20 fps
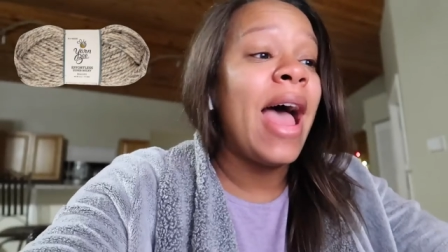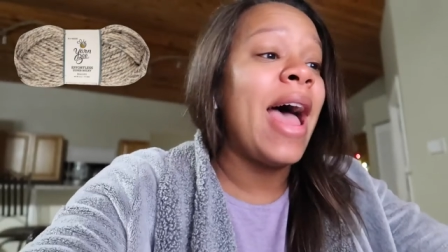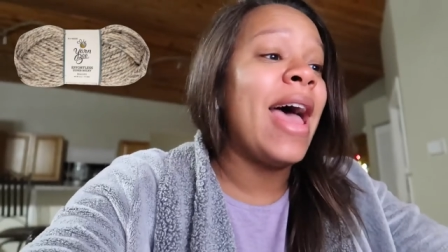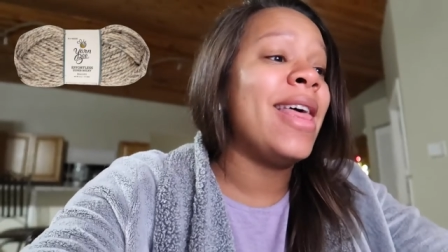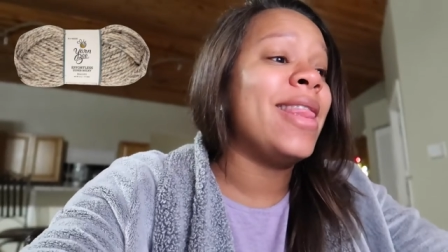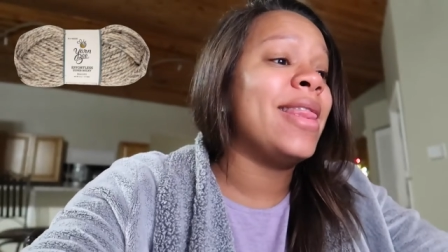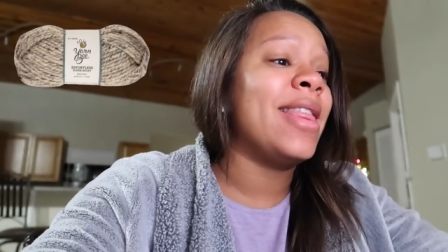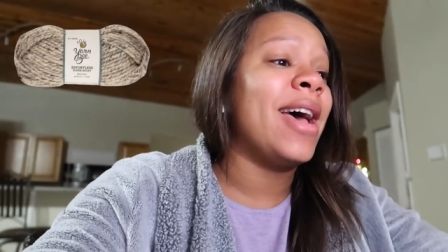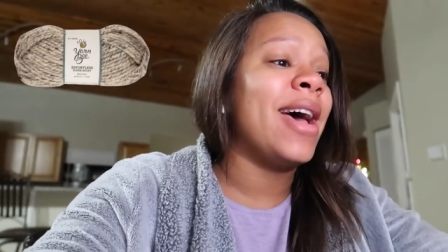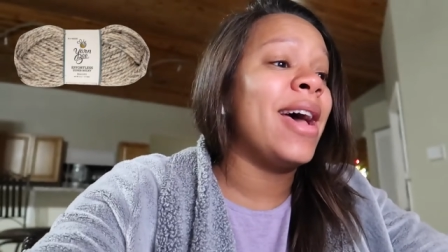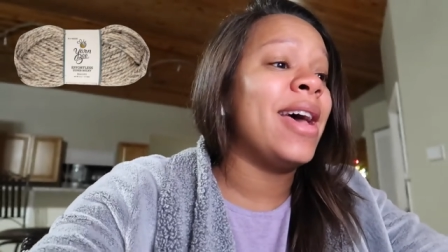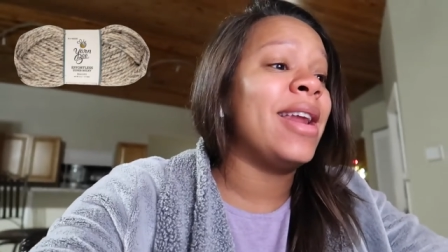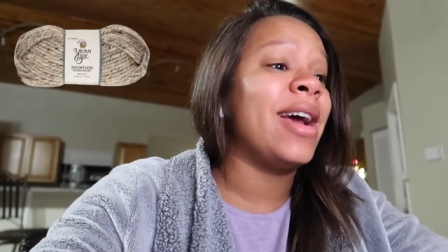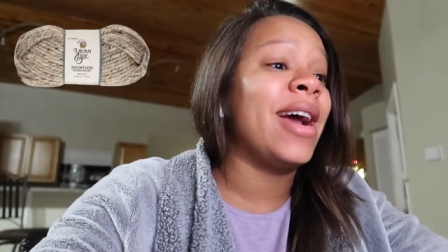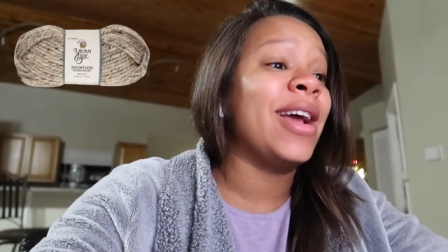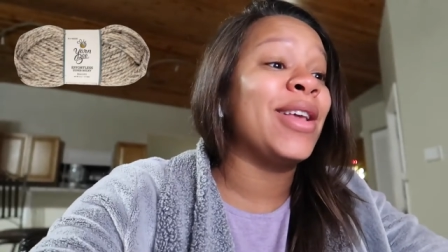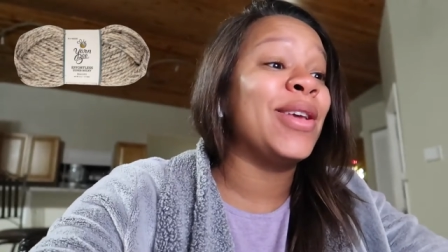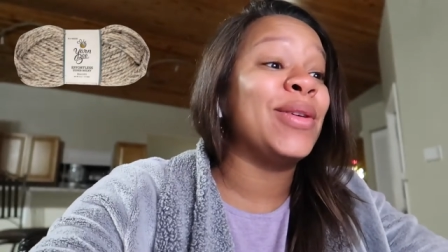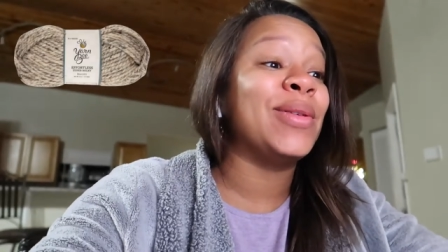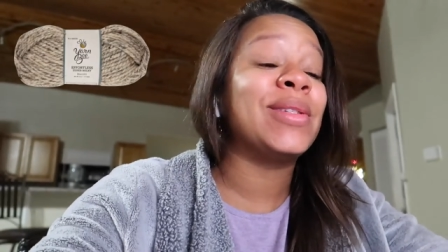and then
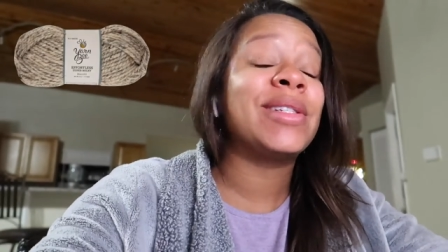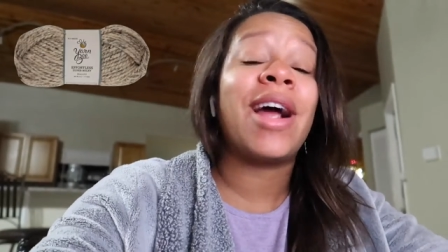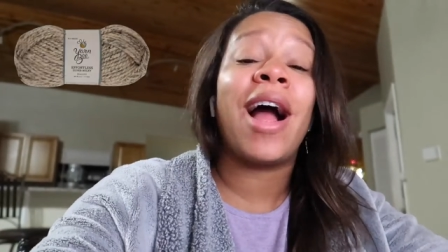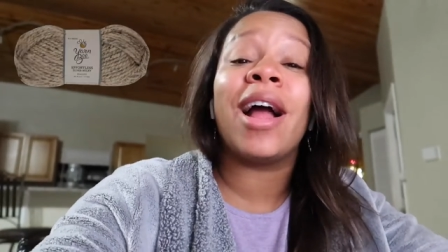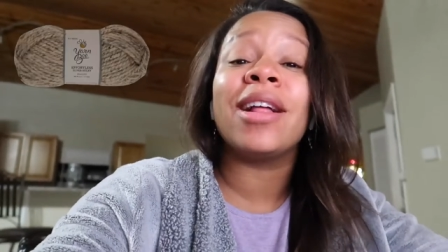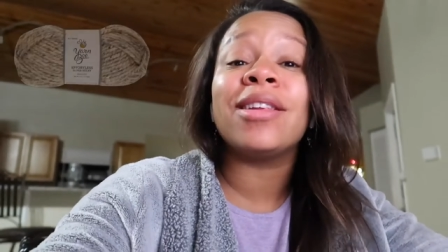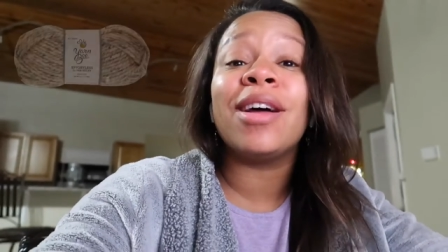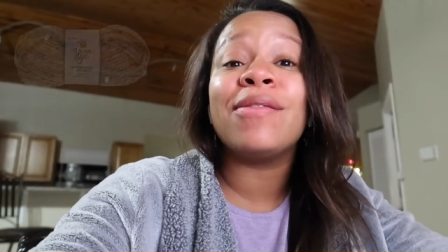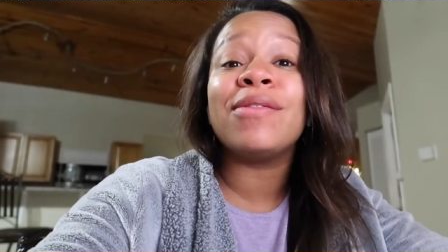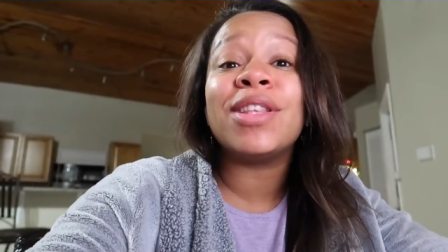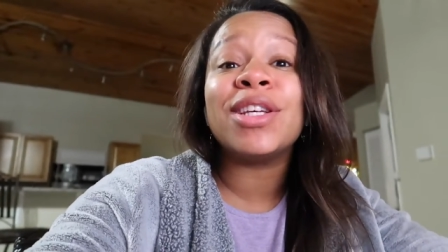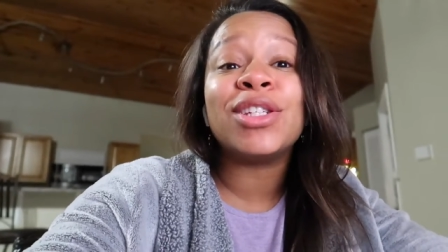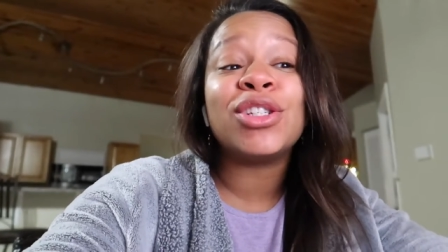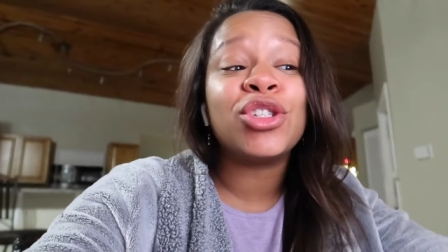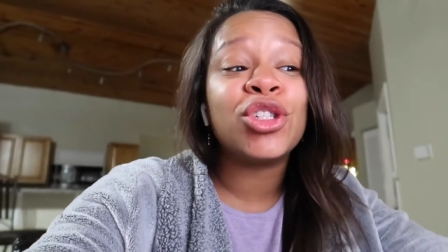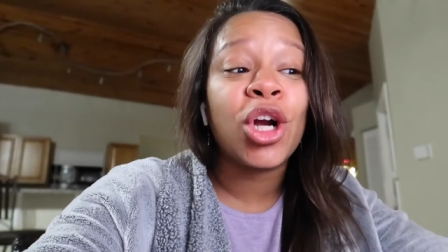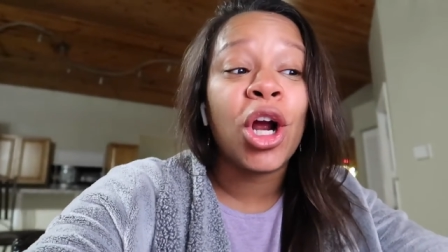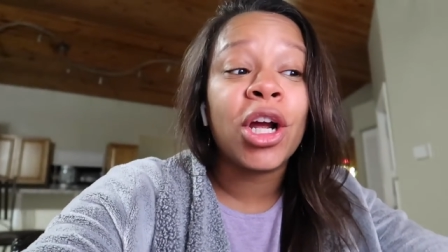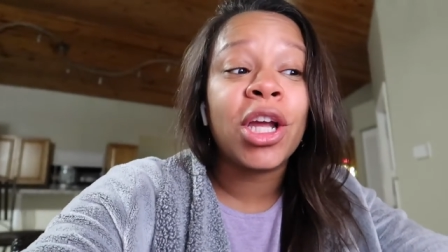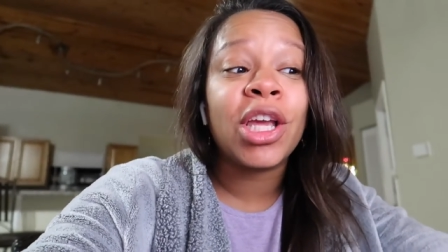I used I Love This
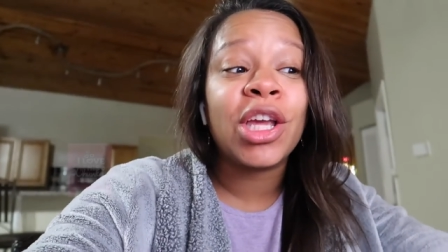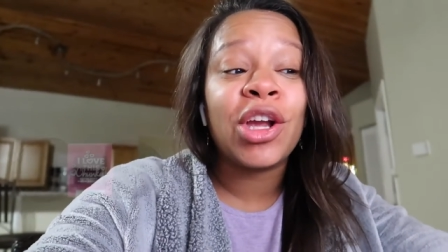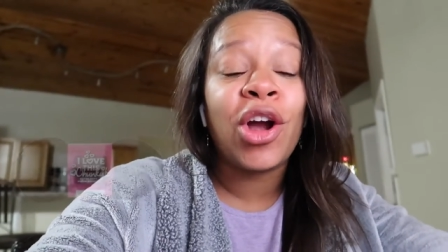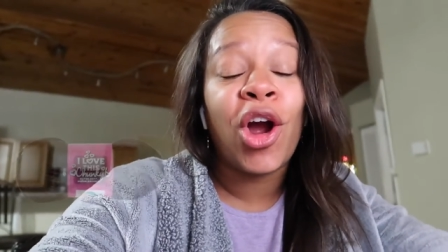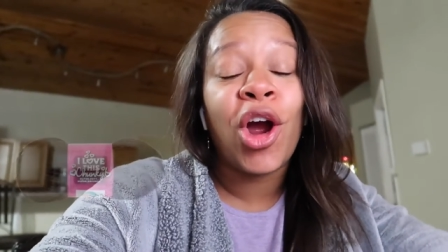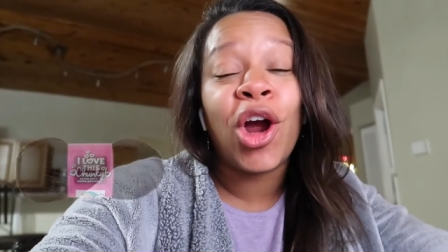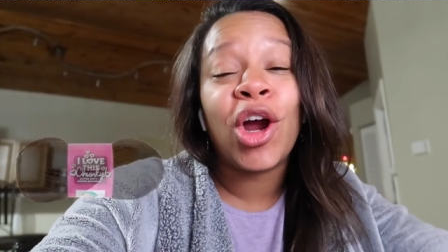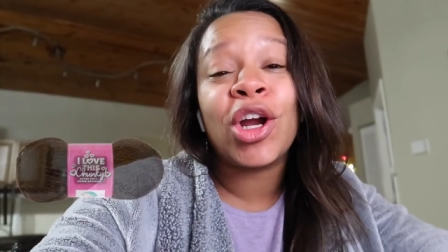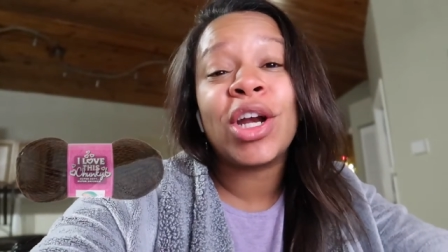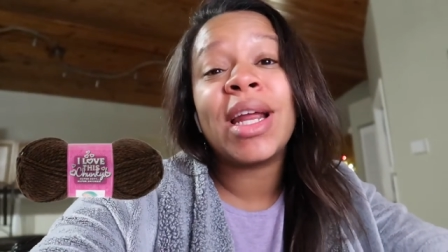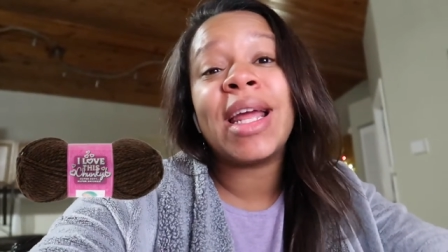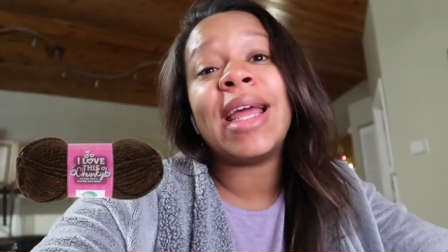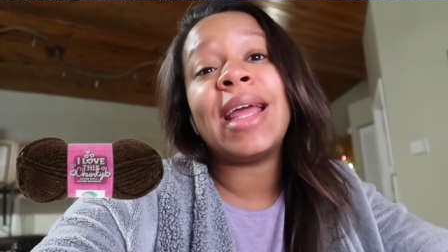Chunky yarn